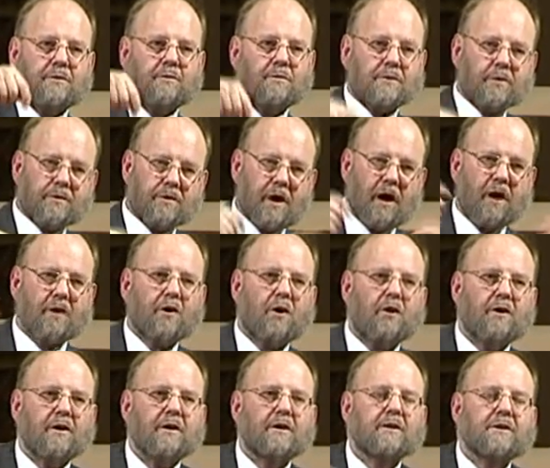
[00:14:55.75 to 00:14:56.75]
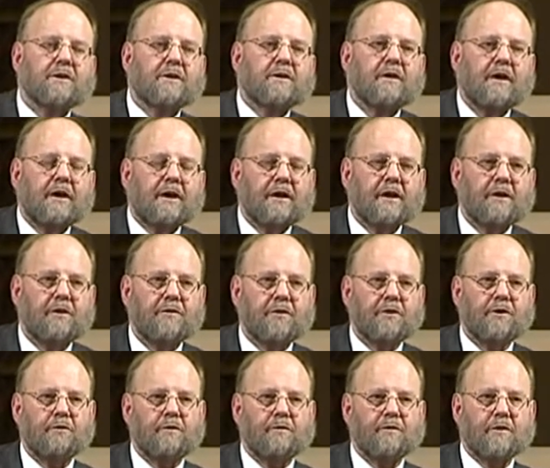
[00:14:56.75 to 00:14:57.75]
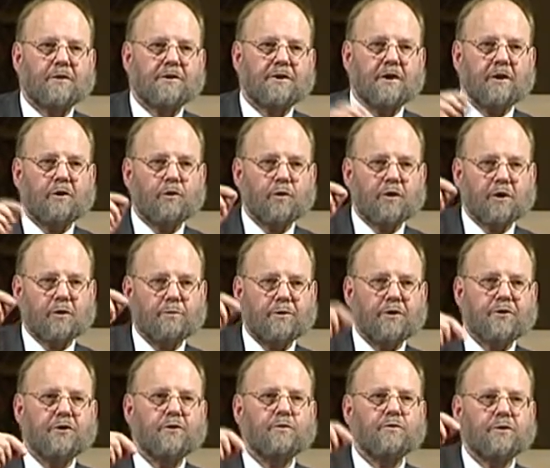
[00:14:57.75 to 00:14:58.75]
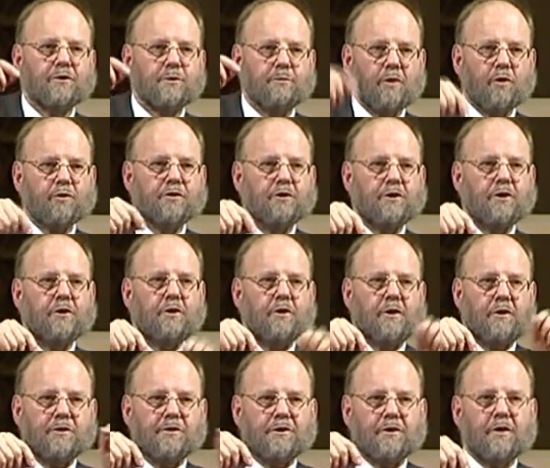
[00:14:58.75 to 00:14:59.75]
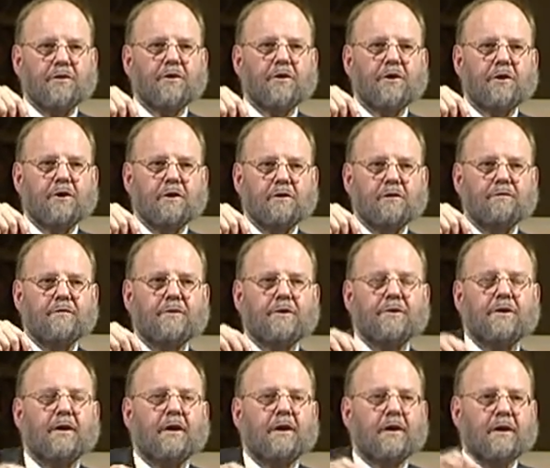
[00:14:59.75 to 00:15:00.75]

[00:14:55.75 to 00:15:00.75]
And there are colleagues here in the university who can produce motor neurons and other nerves